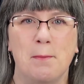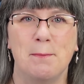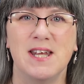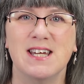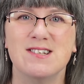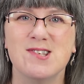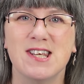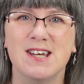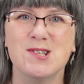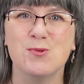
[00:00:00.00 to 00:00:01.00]
Because
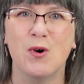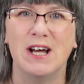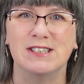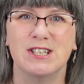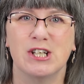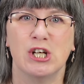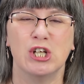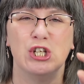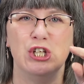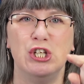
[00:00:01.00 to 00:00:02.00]
guess what?
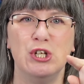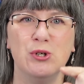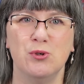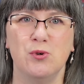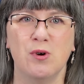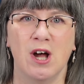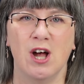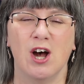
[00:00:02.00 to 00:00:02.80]
You